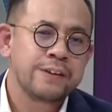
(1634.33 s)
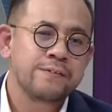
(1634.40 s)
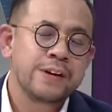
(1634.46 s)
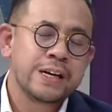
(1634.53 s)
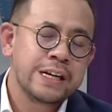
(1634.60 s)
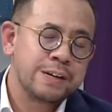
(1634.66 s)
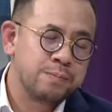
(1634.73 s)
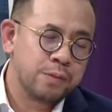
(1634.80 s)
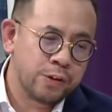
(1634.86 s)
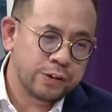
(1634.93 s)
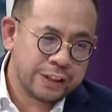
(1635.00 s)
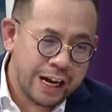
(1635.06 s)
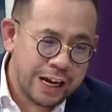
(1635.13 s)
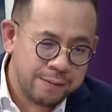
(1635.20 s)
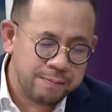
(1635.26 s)
So I think
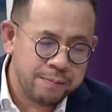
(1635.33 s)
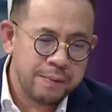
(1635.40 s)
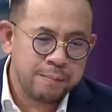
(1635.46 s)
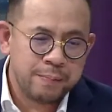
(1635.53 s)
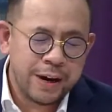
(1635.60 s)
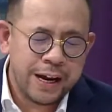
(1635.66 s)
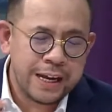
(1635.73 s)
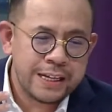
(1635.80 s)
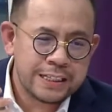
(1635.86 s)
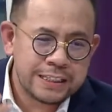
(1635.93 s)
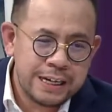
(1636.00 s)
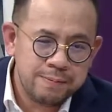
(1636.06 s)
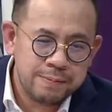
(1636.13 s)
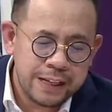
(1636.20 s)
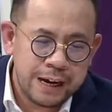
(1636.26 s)
we need more time.
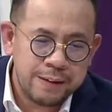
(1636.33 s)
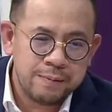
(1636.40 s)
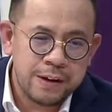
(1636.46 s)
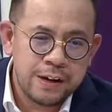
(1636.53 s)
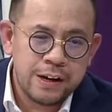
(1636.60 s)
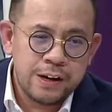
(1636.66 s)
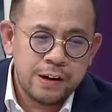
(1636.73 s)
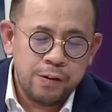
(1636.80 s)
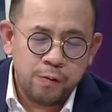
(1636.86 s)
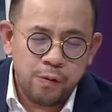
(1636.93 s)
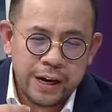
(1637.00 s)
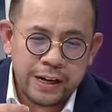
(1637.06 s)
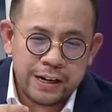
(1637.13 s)
But at the same time,